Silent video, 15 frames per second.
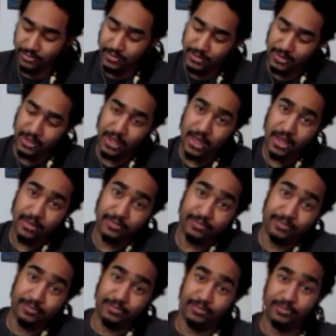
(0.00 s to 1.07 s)
Let's say hi.
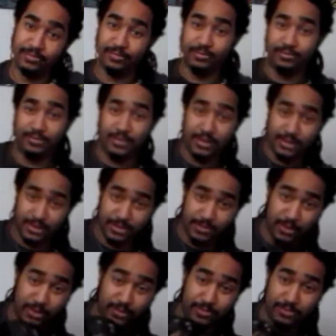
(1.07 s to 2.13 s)
This is
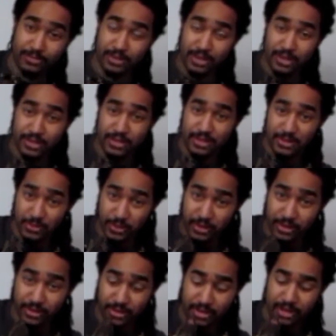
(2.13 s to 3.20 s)
Mo. She's a
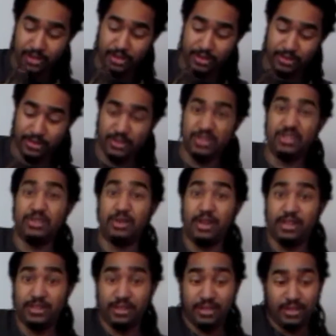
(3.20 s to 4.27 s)
wiener dog. She's
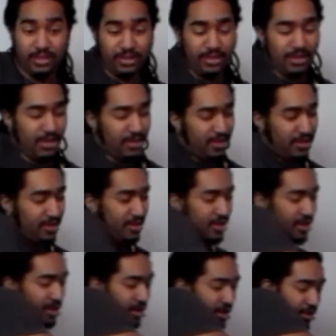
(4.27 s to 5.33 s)
crazy.
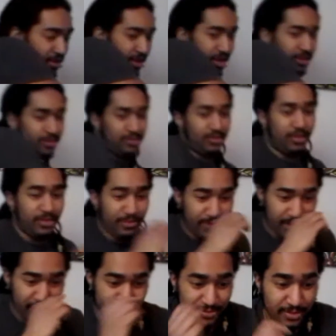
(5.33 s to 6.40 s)
Alright, over
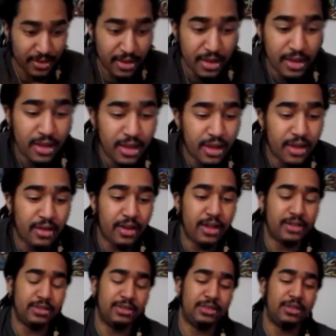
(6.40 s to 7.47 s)
there.
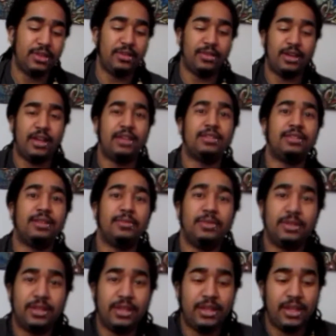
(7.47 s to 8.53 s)
Alright, so as I'm
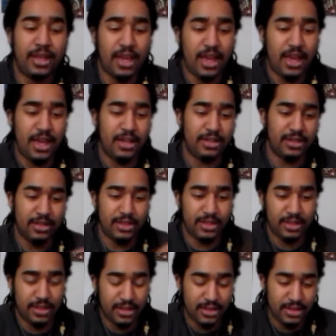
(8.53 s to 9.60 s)
looking at
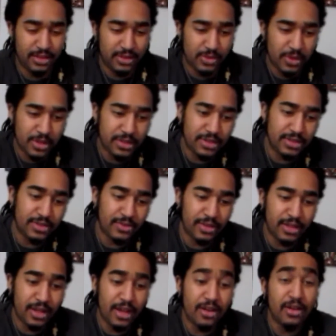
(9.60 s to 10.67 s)
these questions I've written
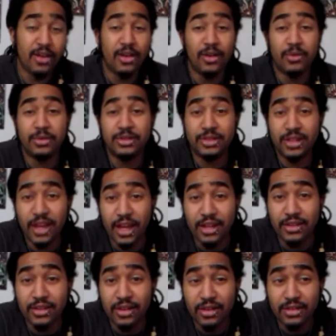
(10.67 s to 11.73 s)
down, what's your cat
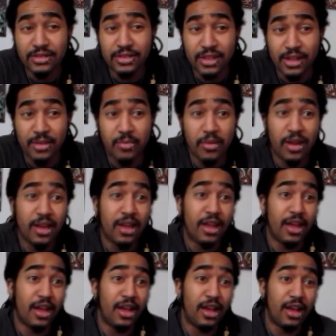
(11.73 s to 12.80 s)
and dog's name?
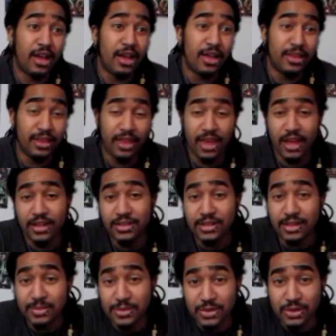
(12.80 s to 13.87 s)
The cat's
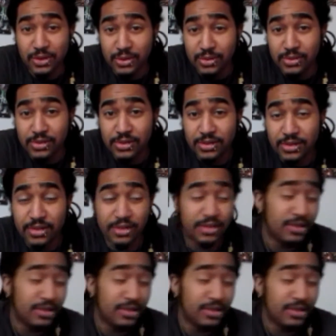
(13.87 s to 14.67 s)
name is Goose.